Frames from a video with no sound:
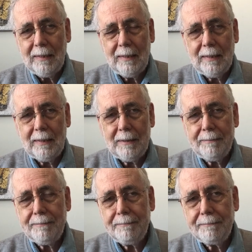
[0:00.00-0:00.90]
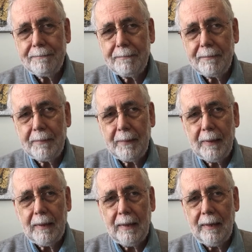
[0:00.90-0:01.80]

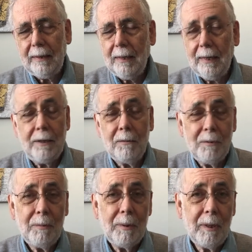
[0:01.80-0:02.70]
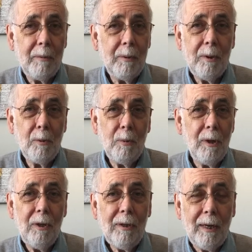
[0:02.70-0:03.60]
I don't know what our world would
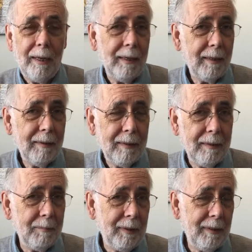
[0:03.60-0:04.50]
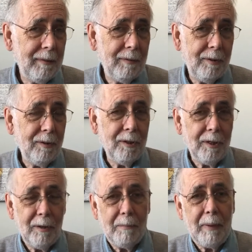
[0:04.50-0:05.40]
look like. I mean, you can
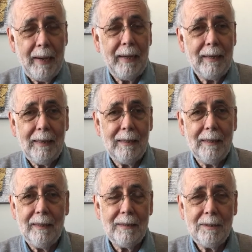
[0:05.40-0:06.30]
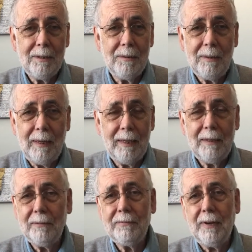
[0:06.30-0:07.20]
go back clear to
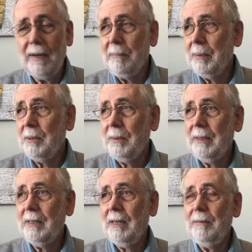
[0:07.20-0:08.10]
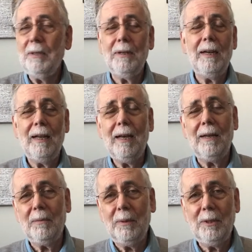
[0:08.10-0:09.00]
like a fight between David and
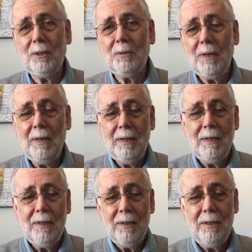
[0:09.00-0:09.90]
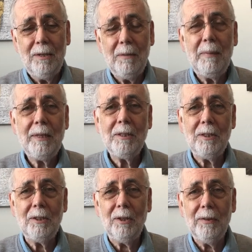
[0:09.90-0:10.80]
Goliath. We just heard a
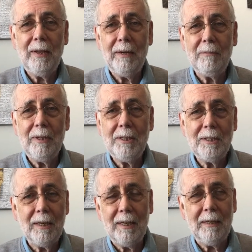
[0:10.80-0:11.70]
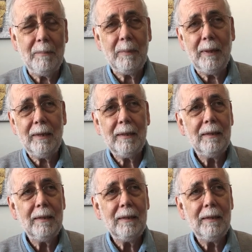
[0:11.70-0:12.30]
message on that recently. But,